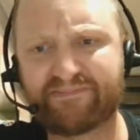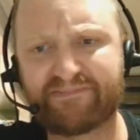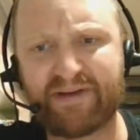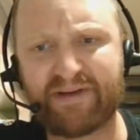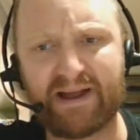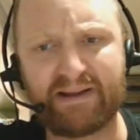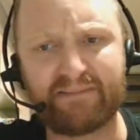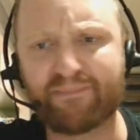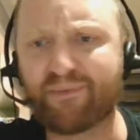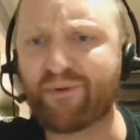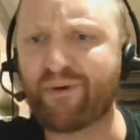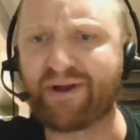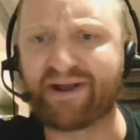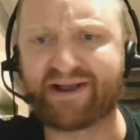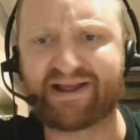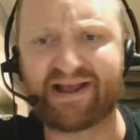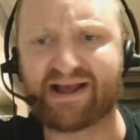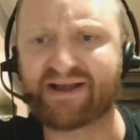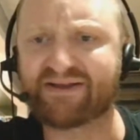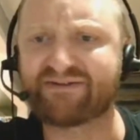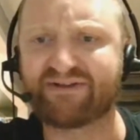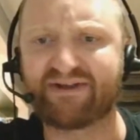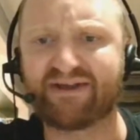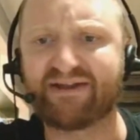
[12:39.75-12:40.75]
pinpoint
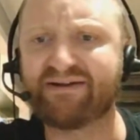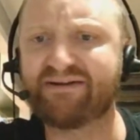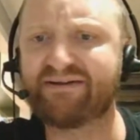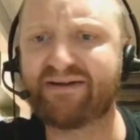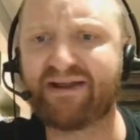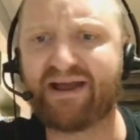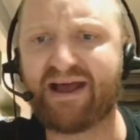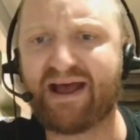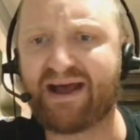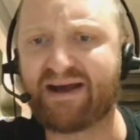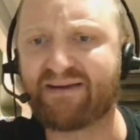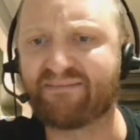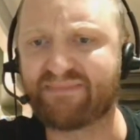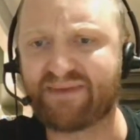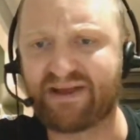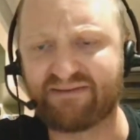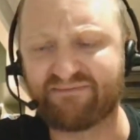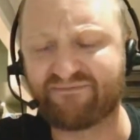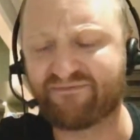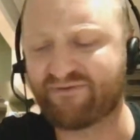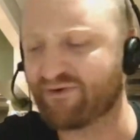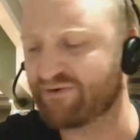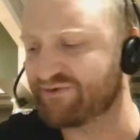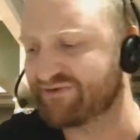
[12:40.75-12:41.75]
kicks in
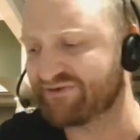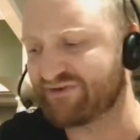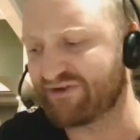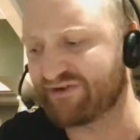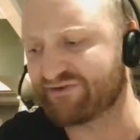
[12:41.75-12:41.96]
and forcing